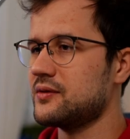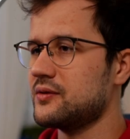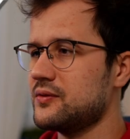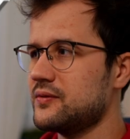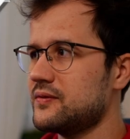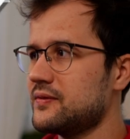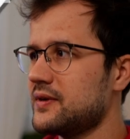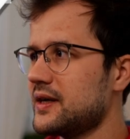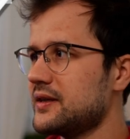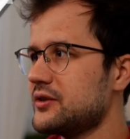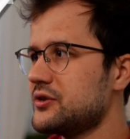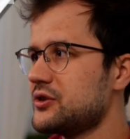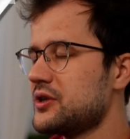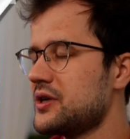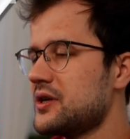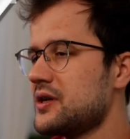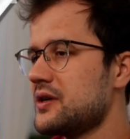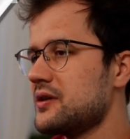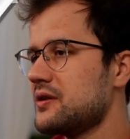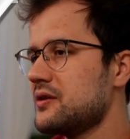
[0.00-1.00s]
to fetch
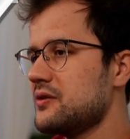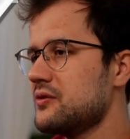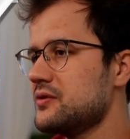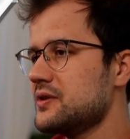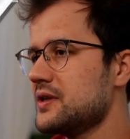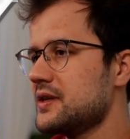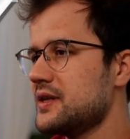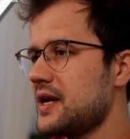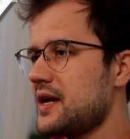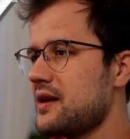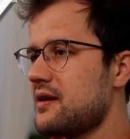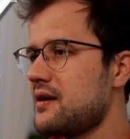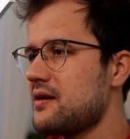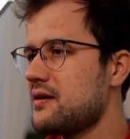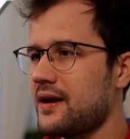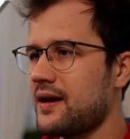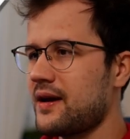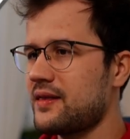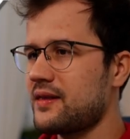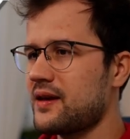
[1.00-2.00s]
user data.
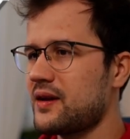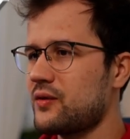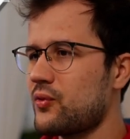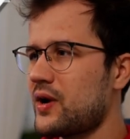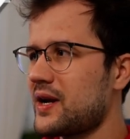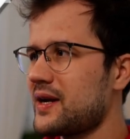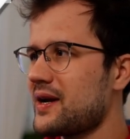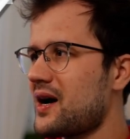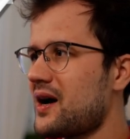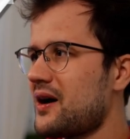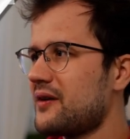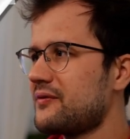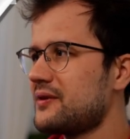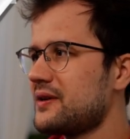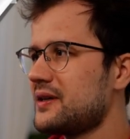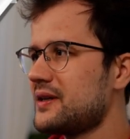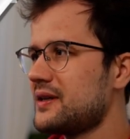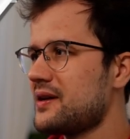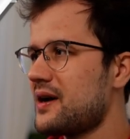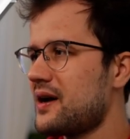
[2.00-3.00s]
And then right after
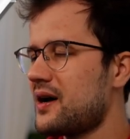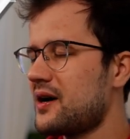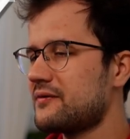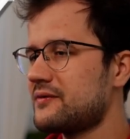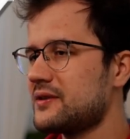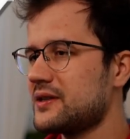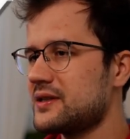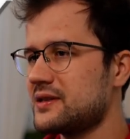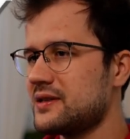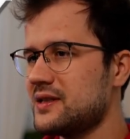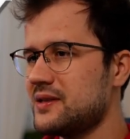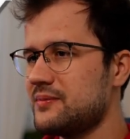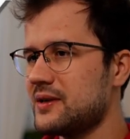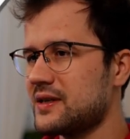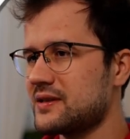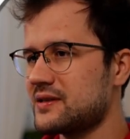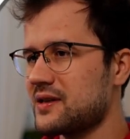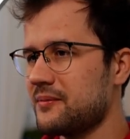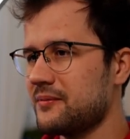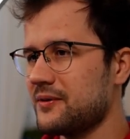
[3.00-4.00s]
it, after
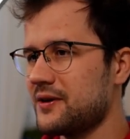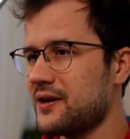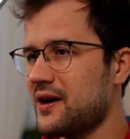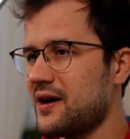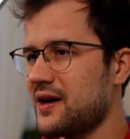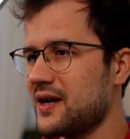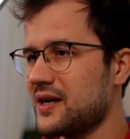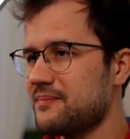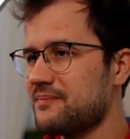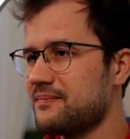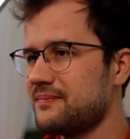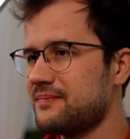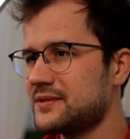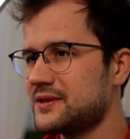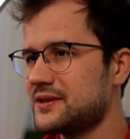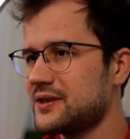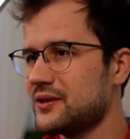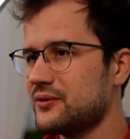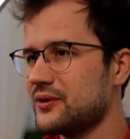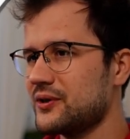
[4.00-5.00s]
sleeping some time,
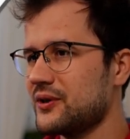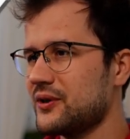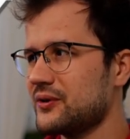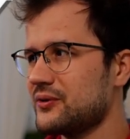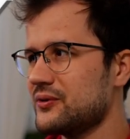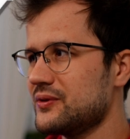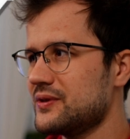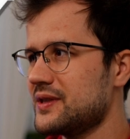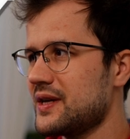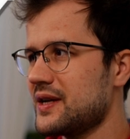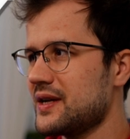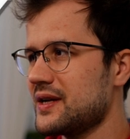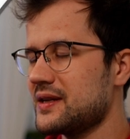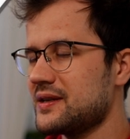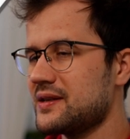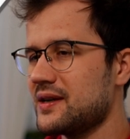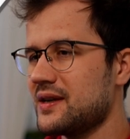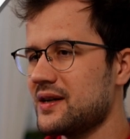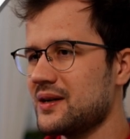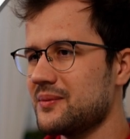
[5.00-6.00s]
so we're going to say
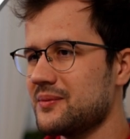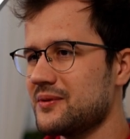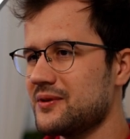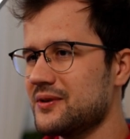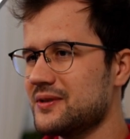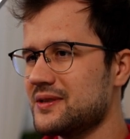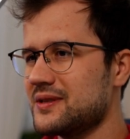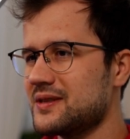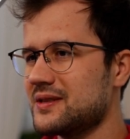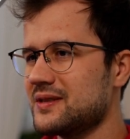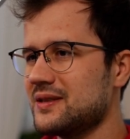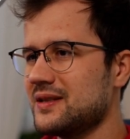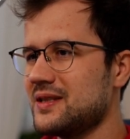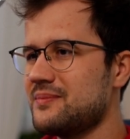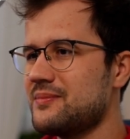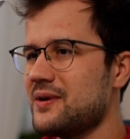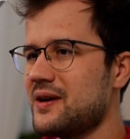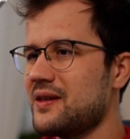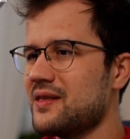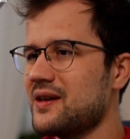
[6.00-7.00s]
time dot
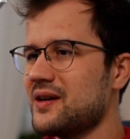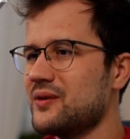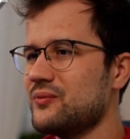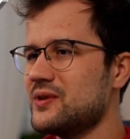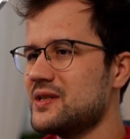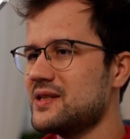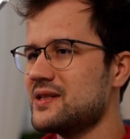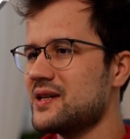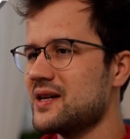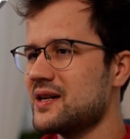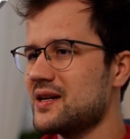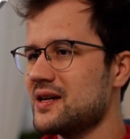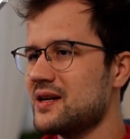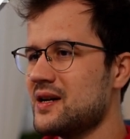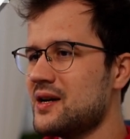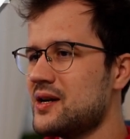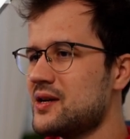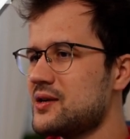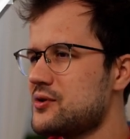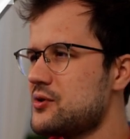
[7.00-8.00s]
sleep, and then we say
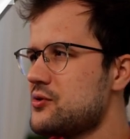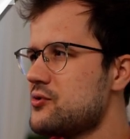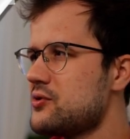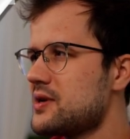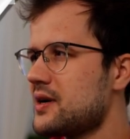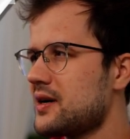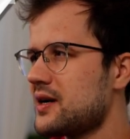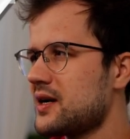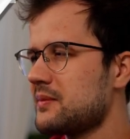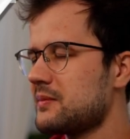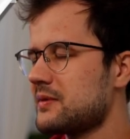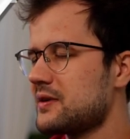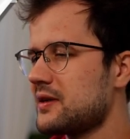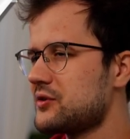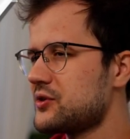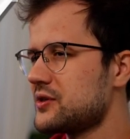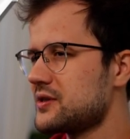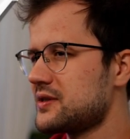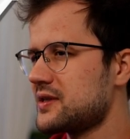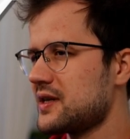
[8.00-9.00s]
two times,
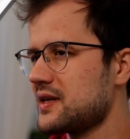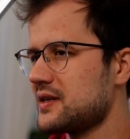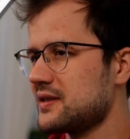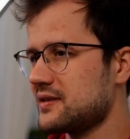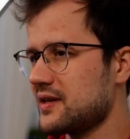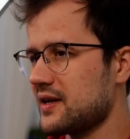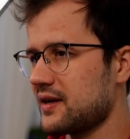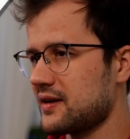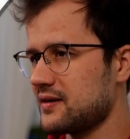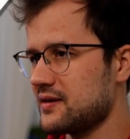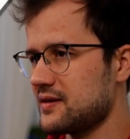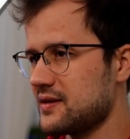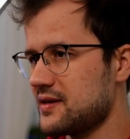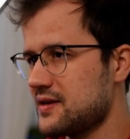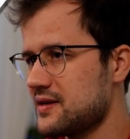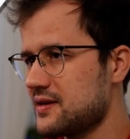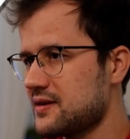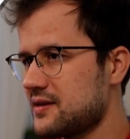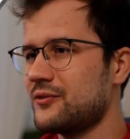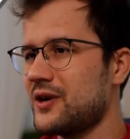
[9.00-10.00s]
let's just say second
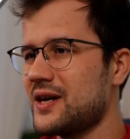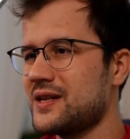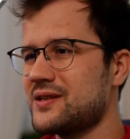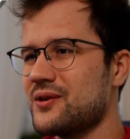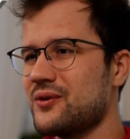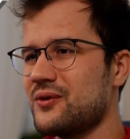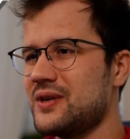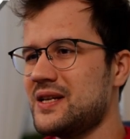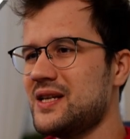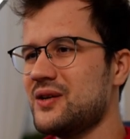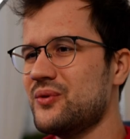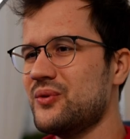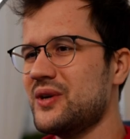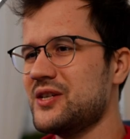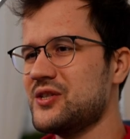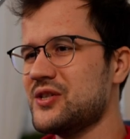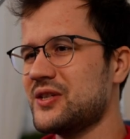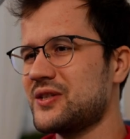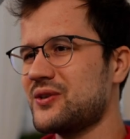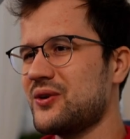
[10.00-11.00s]
here, right? So here we are
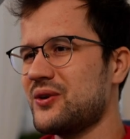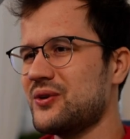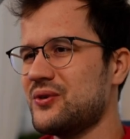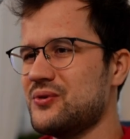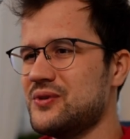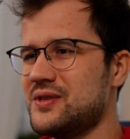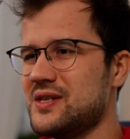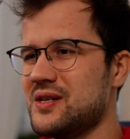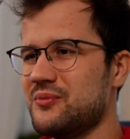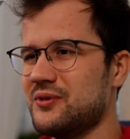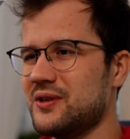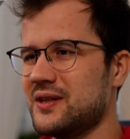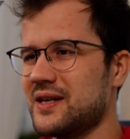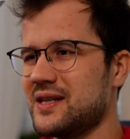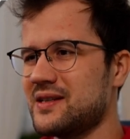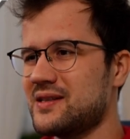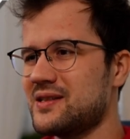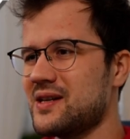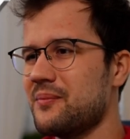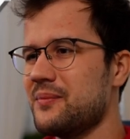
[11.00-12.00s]
just going to
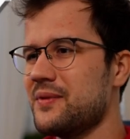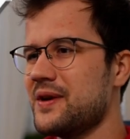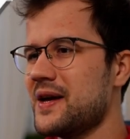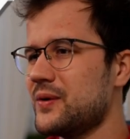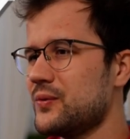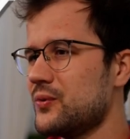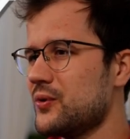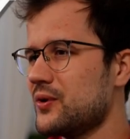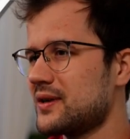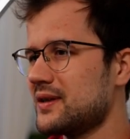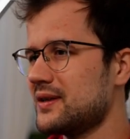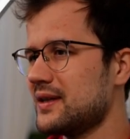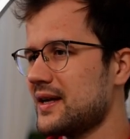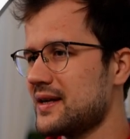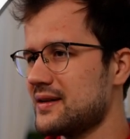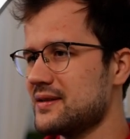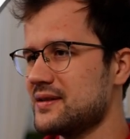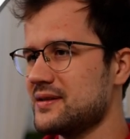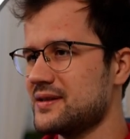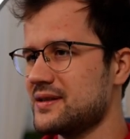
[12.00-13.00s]
simulate some network
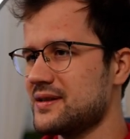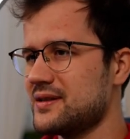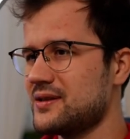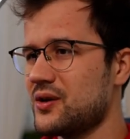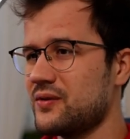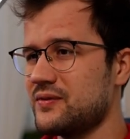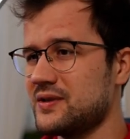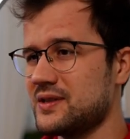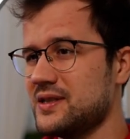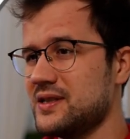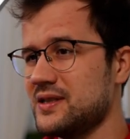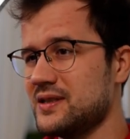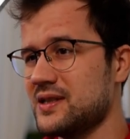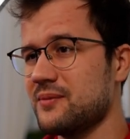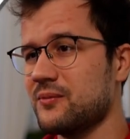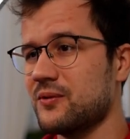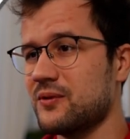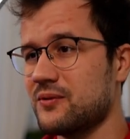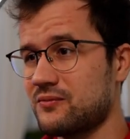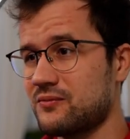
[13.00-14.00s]
latency, obviously some